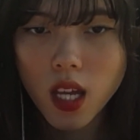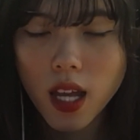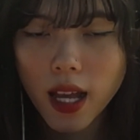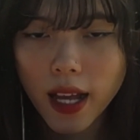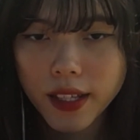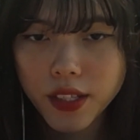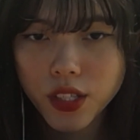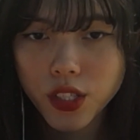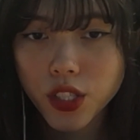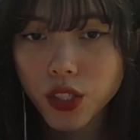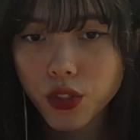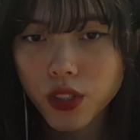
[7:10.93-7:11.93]
As
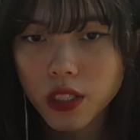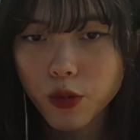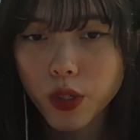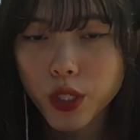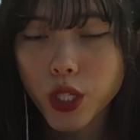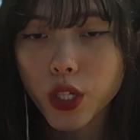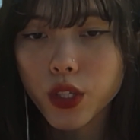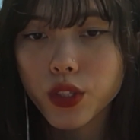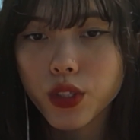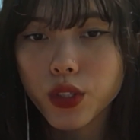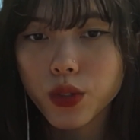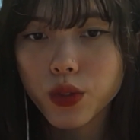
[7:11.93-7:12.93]
children return
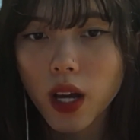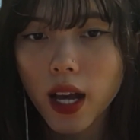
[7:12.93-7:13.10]
to